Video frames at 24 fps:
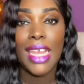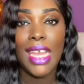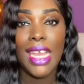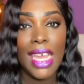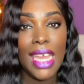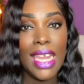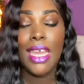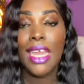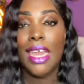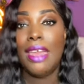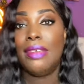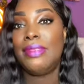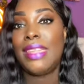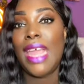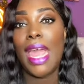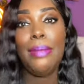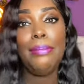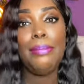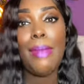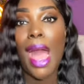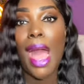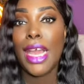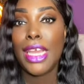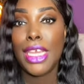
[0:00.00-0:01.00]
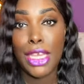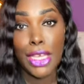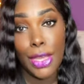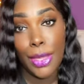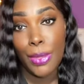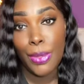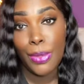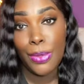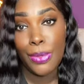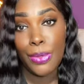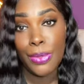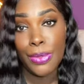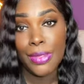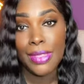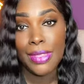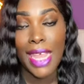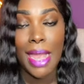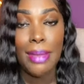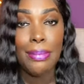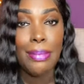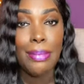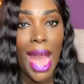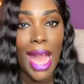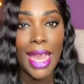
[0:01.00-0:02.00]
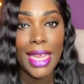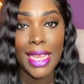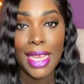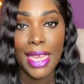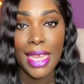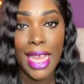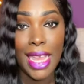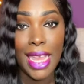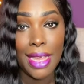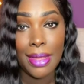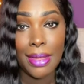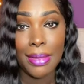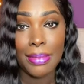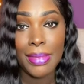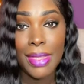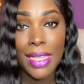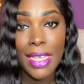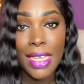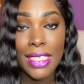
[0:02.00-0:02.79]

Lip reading: And if they mock you, they mocking him.